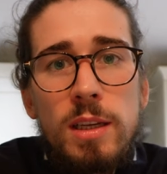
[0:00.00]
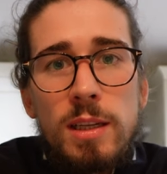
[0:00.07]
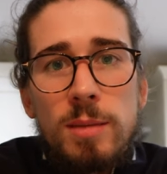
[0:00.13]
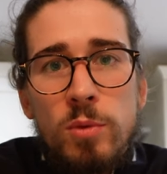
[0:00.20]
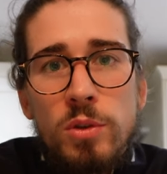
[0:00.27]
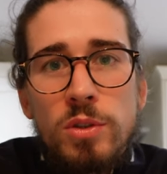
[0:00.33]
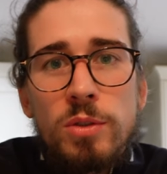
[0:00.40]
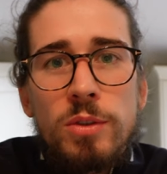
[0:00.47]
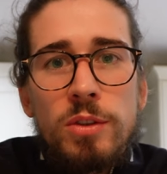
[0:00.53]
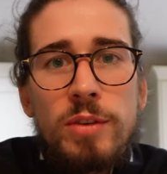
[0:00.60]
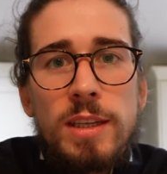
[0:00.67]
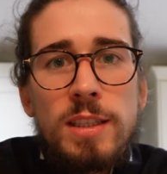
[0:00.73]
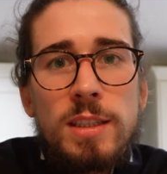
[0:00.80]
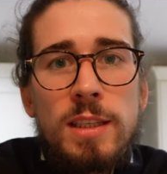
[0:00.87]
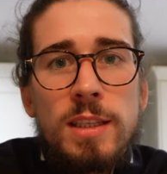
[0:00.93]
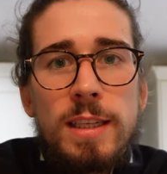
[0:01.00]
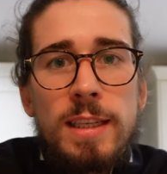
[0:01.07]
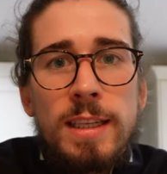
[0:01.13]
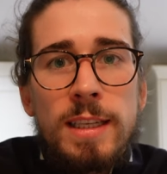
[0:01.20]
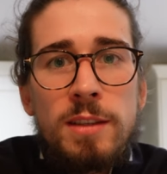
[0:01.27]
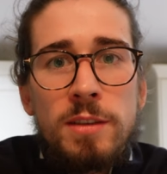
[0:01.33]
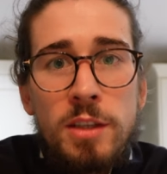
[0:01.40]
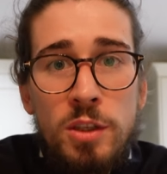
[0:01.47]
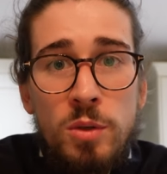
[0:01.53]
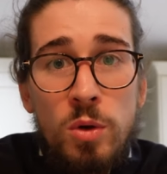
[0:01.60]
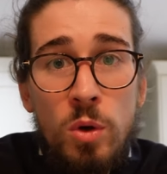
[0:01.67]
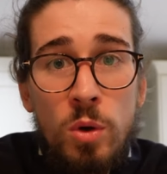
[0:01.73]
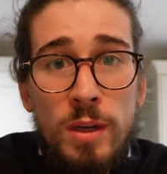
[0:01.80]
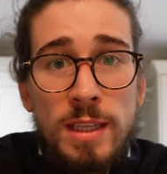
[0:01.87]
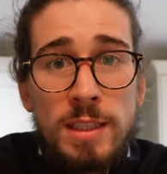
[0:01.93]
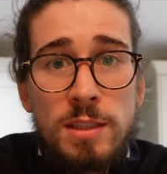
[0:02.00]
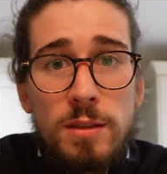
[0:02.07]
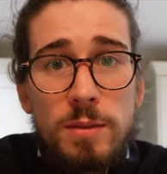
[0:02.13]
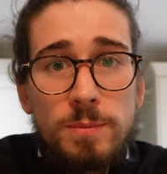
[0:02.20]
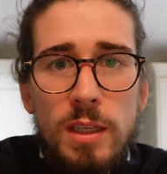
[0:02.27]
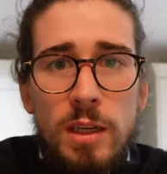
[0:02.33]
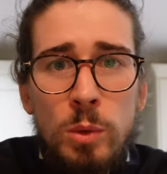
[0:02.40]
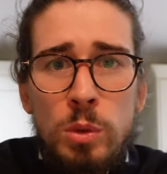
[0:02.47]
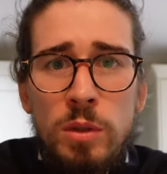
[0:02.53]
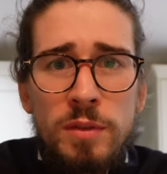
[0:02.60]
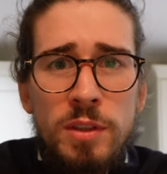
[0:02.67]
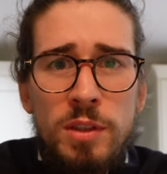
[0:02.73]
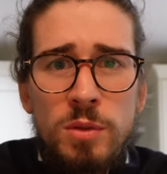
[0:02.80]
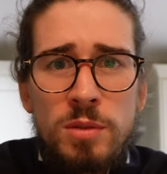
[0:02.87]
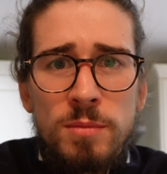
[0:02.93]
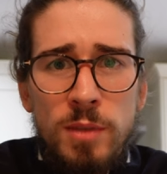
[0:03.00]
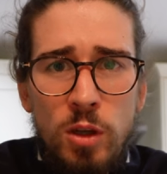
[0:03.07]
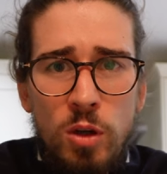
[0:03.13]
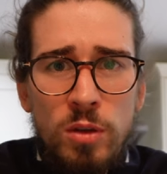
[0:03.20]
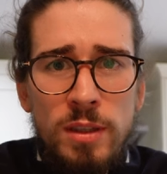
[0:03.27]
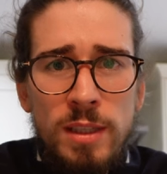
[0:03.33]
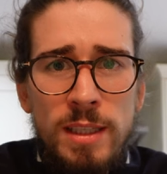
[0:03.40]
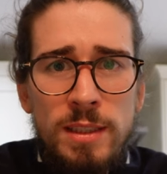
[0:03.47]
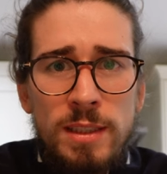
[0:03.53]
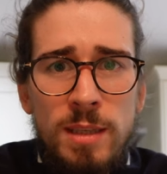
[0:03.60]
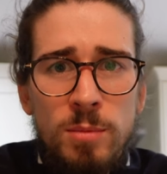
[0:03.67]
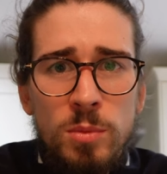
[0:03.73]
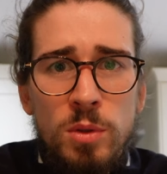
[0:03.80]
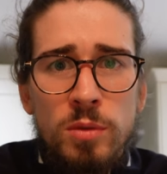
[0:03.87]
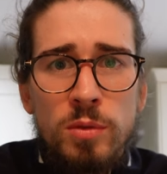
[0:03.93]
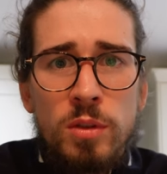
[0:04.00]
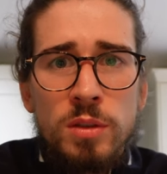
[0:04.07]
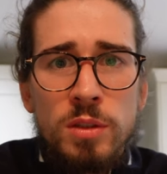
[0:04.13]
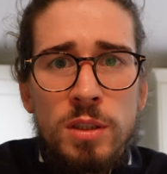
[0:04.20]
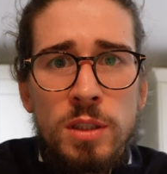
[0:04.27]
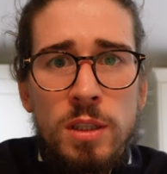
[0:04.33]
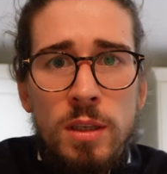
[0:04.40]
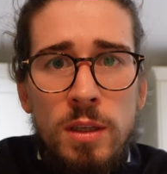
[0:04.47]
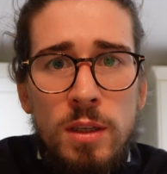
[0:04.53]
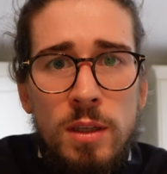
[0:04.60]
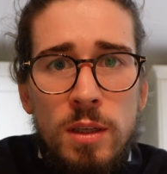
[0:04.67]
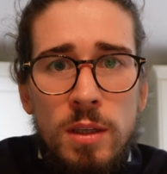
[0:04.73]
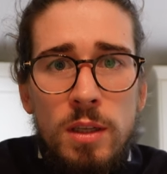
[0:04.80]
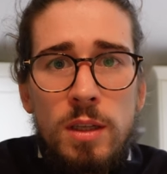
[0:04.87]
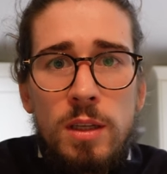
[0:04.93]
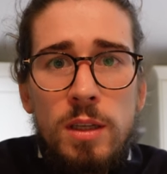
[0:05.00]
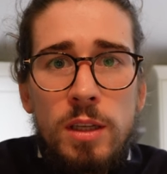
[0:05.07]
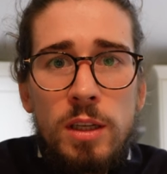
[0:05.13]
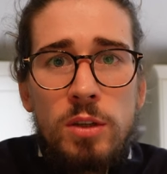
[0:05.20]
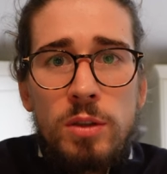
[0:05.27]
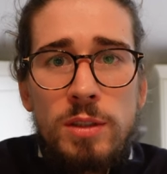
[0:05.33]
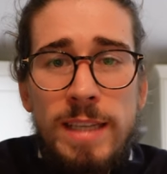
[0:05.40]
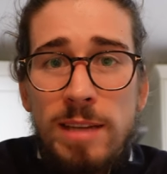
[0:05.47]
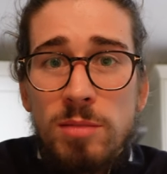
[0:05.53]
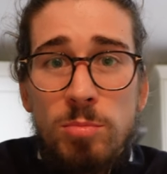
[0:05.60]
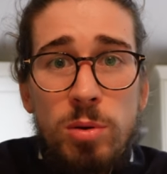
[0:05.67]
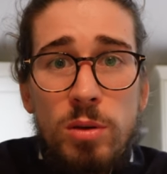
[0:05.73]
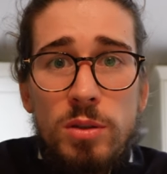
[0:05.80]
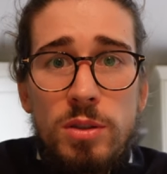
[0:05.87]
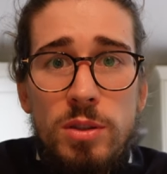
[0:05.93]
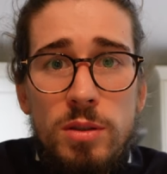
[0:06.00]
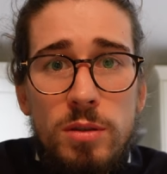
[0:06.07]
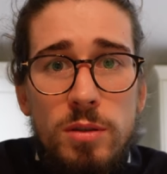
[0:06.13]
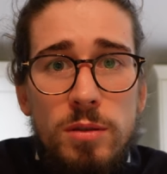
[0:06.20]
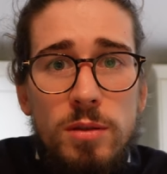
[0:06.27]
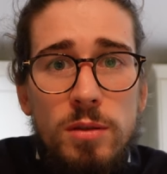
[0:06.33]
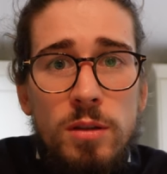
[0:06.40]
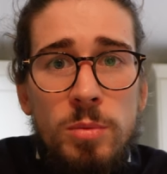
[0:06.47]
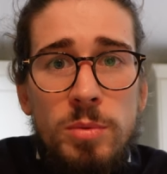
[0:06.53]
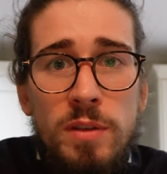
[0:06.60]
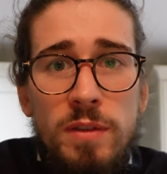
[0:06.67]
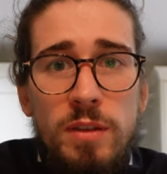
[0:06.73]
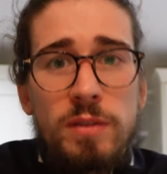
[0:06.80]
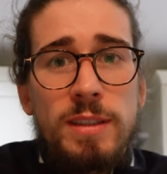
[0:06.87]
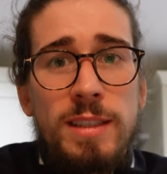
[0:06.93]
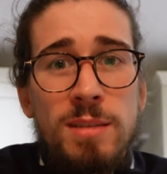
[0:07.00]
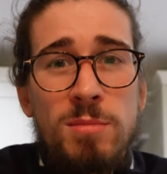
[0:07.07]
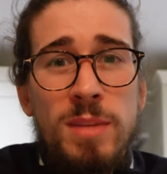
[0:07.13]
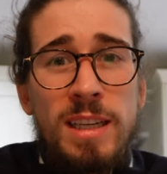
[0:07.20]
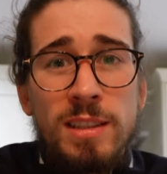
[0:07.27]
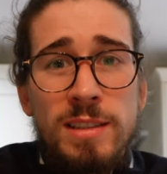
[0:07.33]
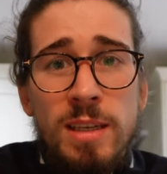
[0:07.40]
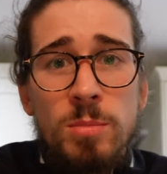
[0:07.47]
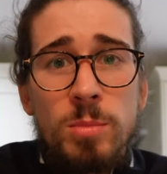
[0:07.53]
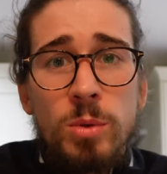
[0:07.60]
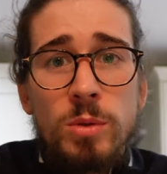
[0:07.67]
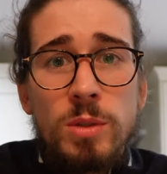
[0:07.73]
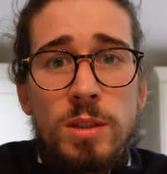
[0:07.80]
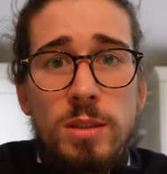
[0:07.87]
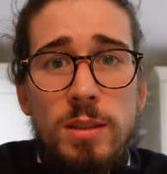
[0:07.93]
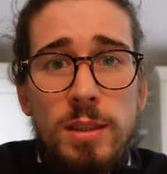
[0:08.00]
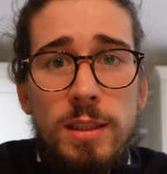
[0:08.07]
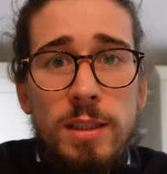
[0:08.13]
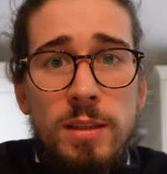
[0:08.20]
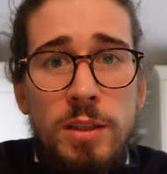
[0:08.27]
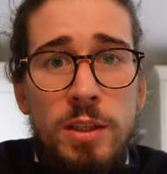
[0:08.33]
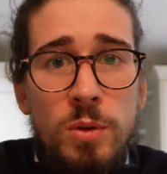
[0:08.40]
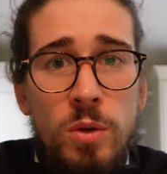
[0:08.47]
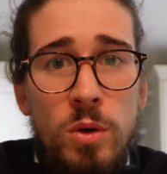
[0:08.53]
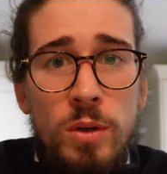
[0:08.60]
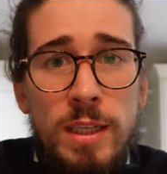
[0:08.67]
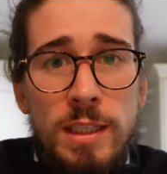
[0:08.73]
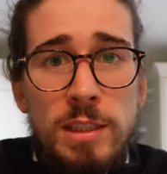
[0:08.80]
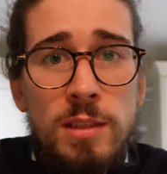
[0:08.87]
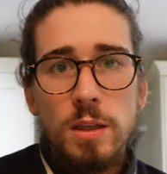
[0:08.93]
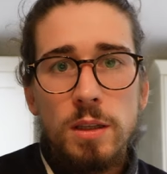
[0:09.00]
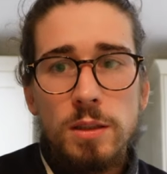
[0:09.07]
I'm also interested in the new Hoka's. I would love to do some longer tempo runs, you know, 10 plus up to 15 mile tempos in the new Hoka's.